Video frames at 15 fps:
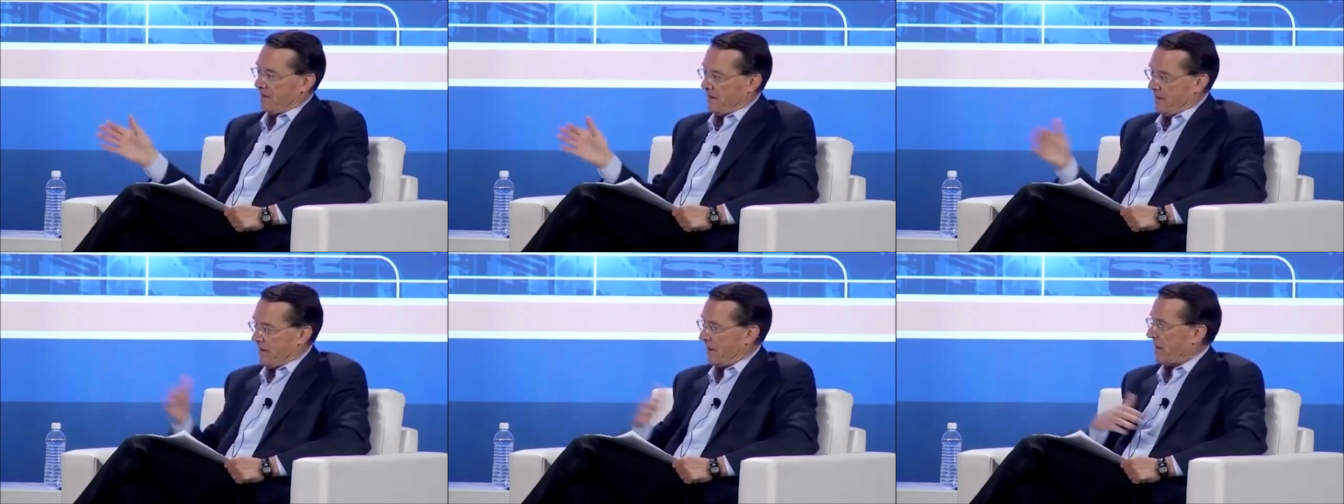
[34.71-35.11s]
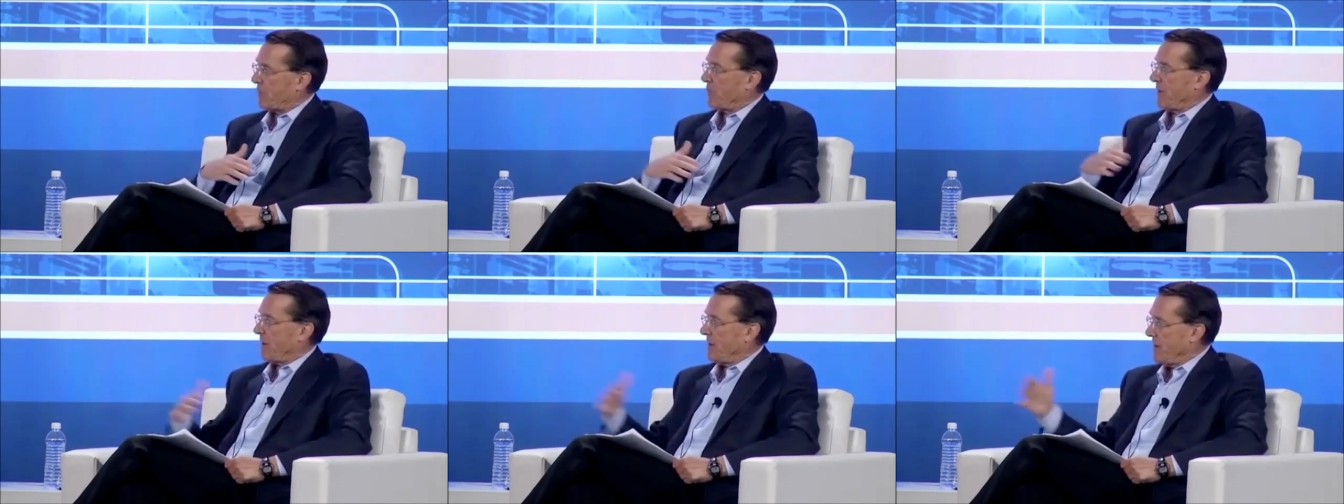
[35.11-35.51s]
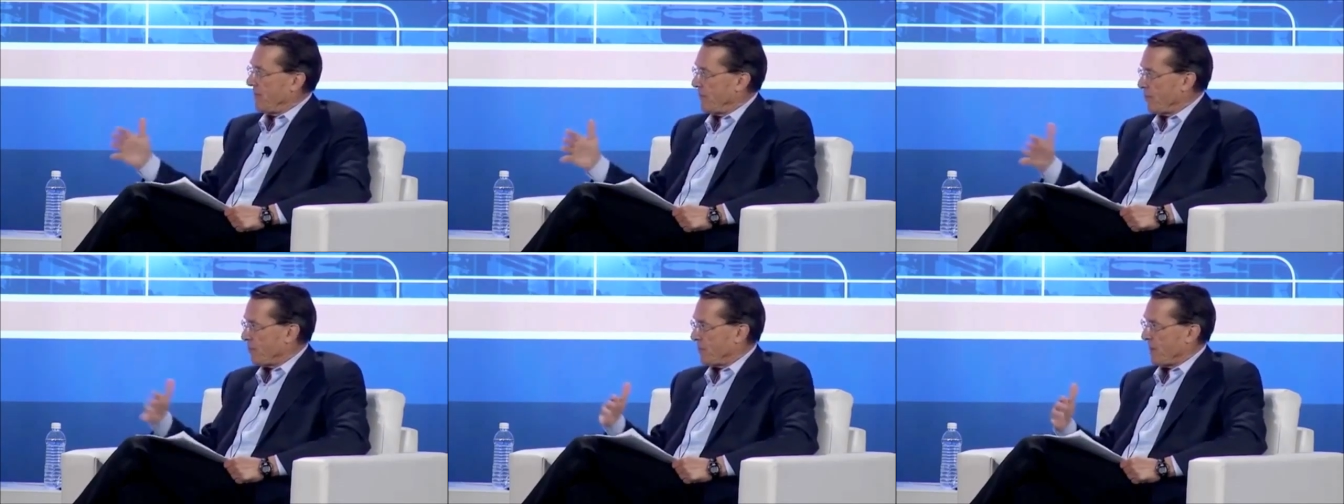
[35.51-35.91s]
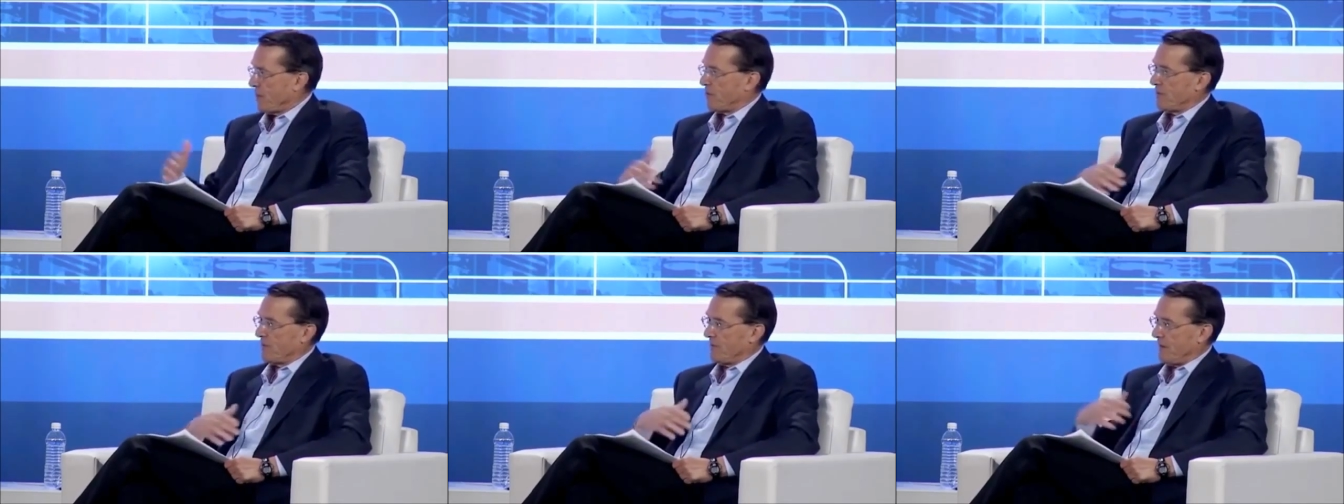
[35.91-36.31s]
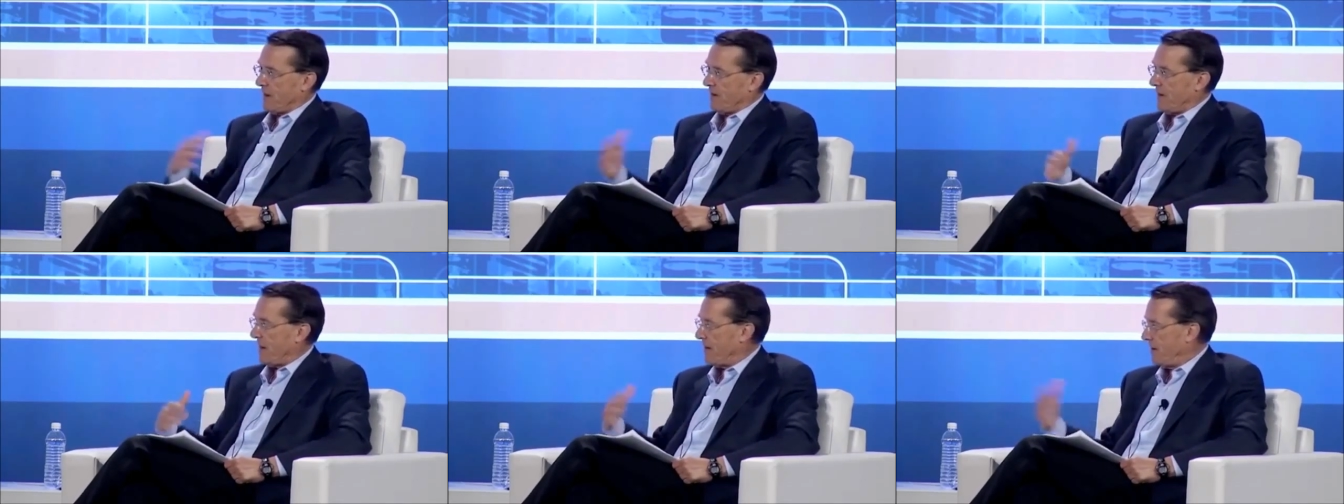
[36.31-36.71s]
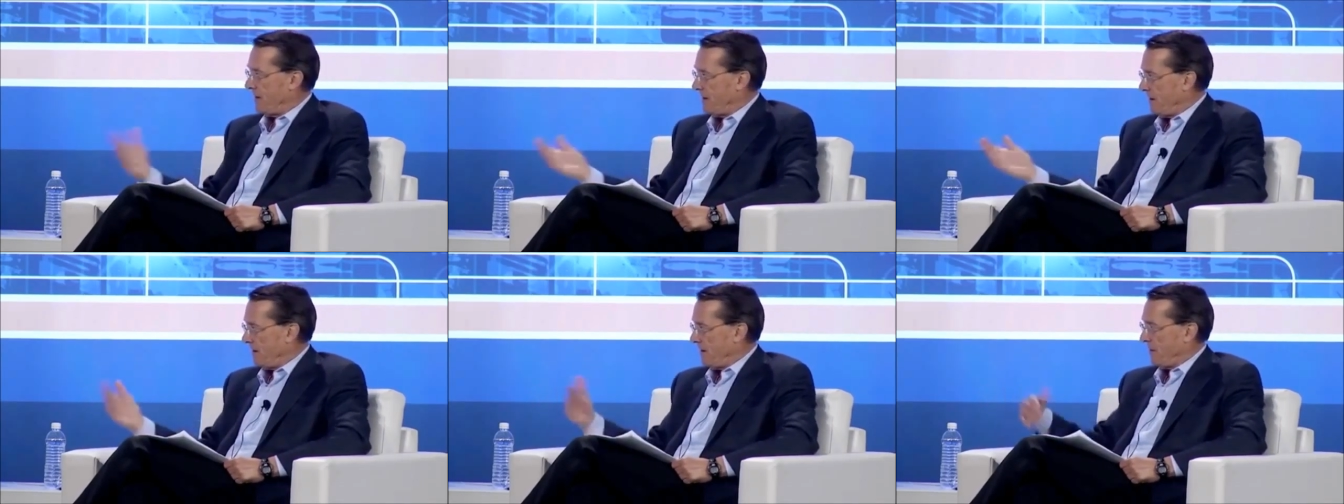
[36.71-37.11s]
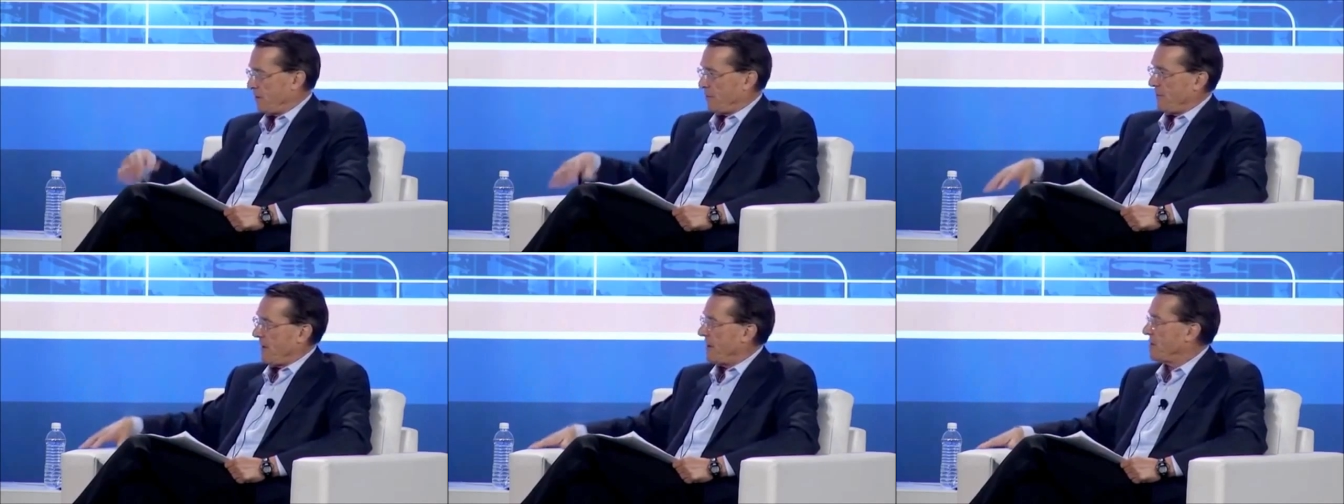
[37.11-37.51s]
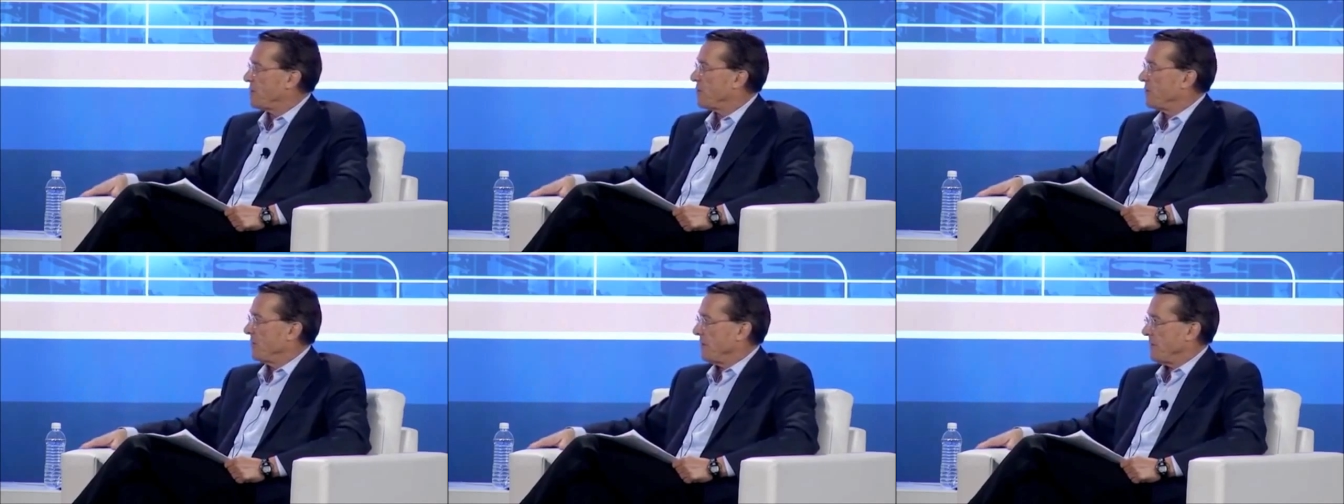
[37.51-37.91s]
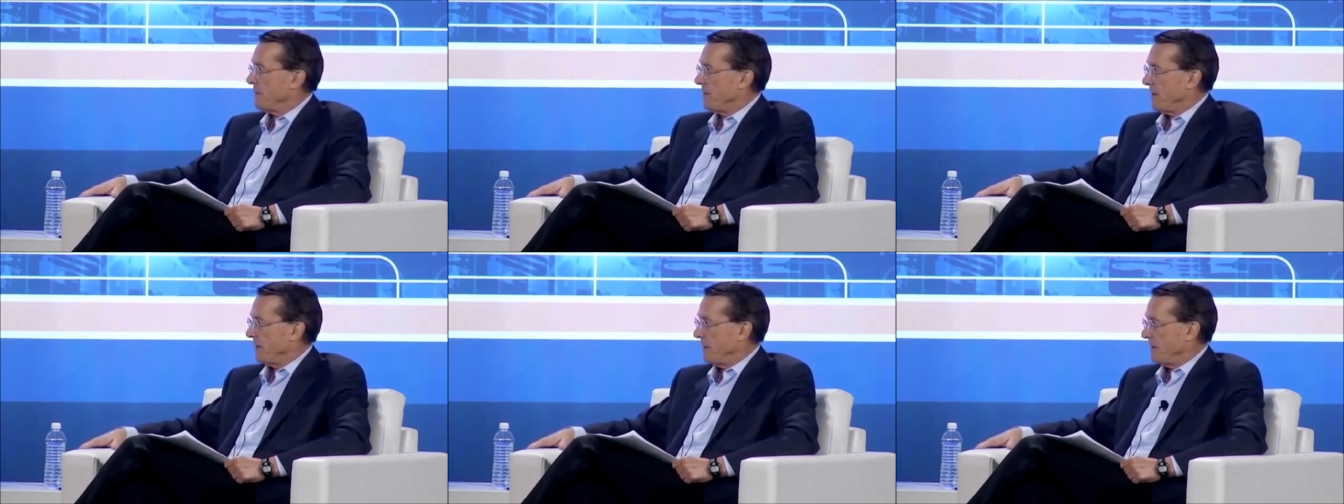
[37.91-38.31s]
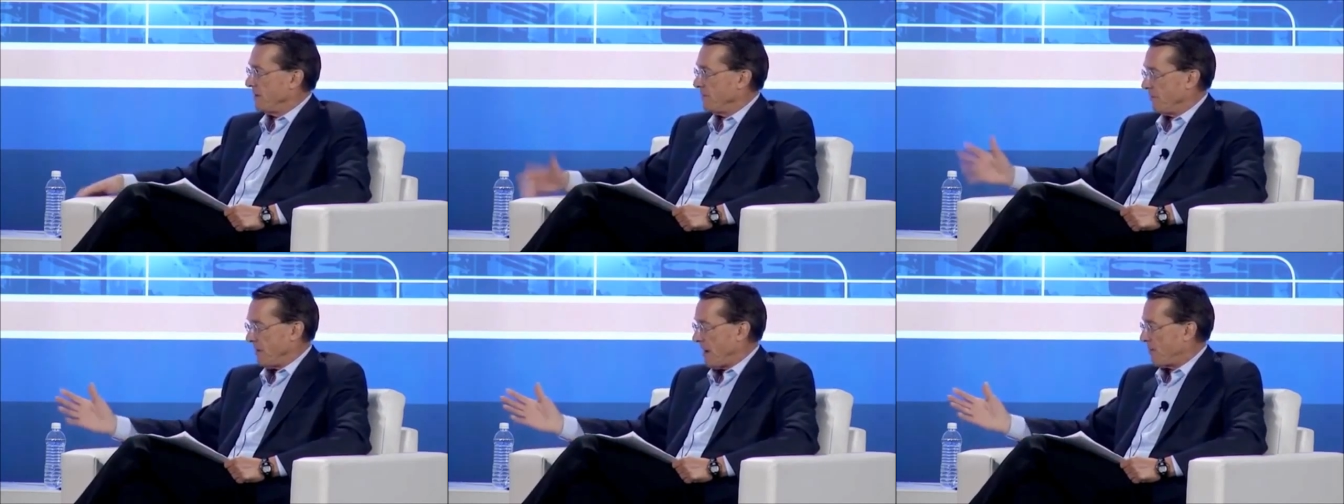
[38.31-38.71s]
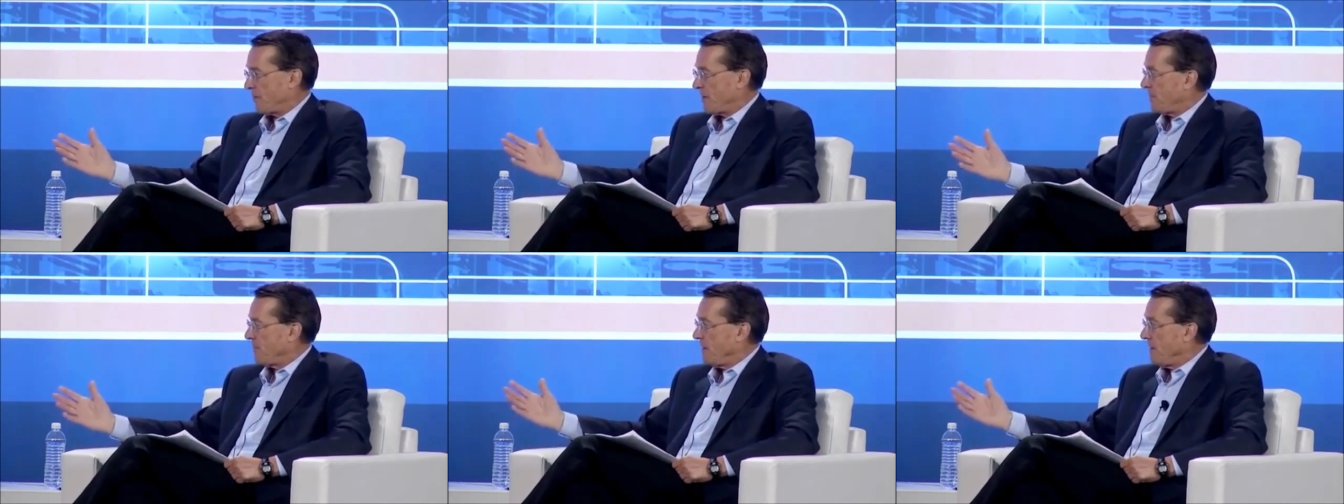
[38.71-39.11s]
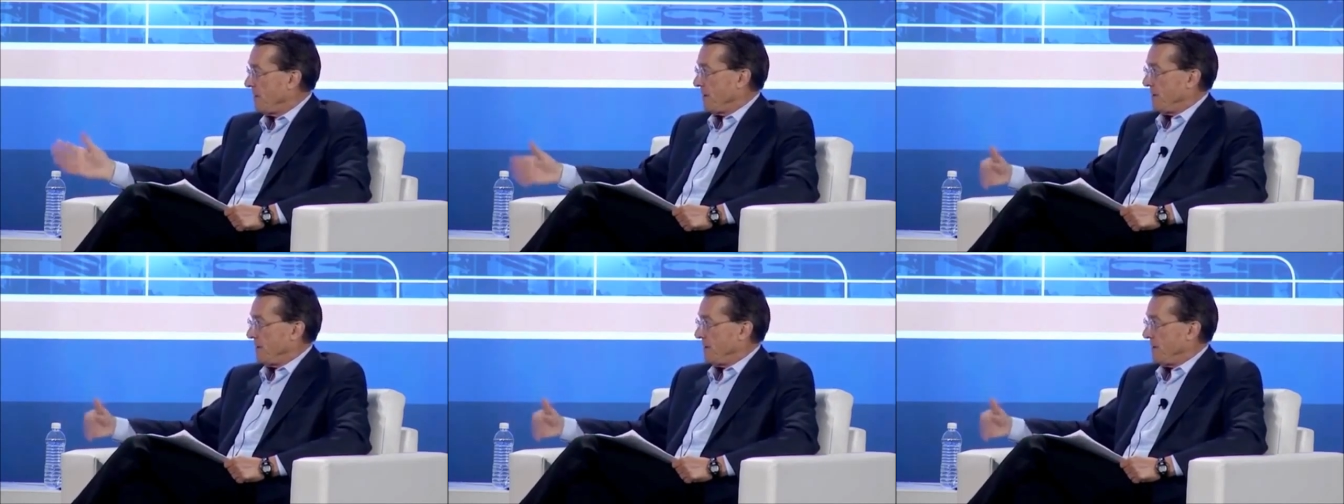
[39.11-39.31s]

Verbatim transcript: the electric infrastructure, how that integrates with uh, perhaps